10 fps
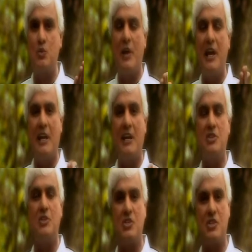its way
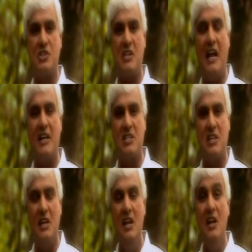into
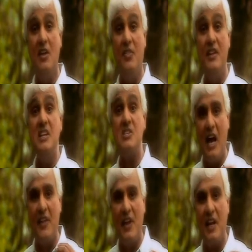society, these
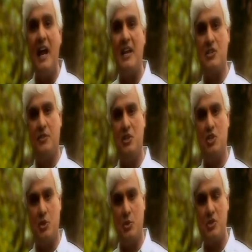are the kinds of
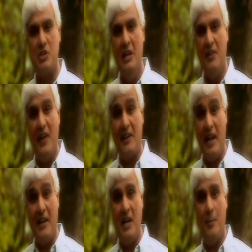issues that
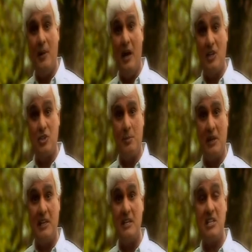end up
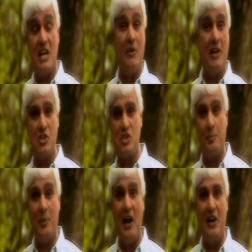ultimately tearing us
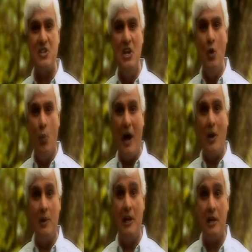apart
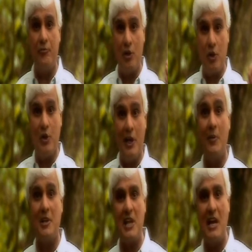while we look for
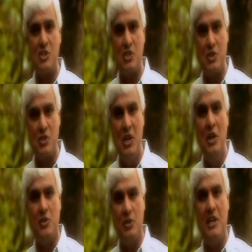coherent answers
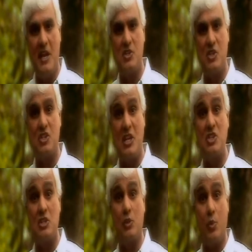to the
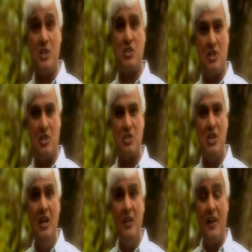existential questions
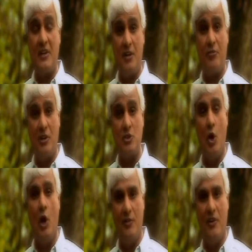that confront
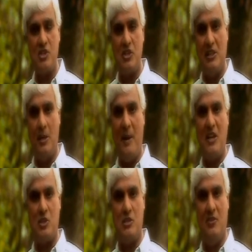all of us in the
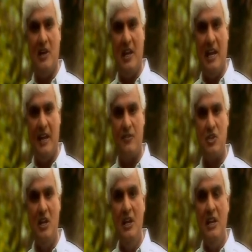passage of our
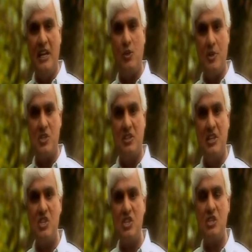lives. It was
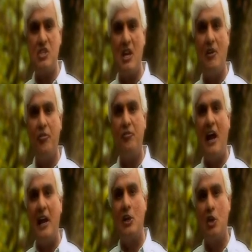this
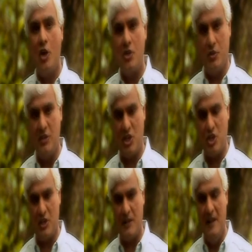terrifying
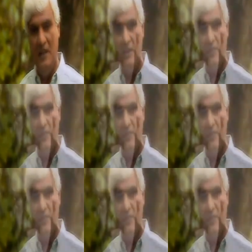contradiction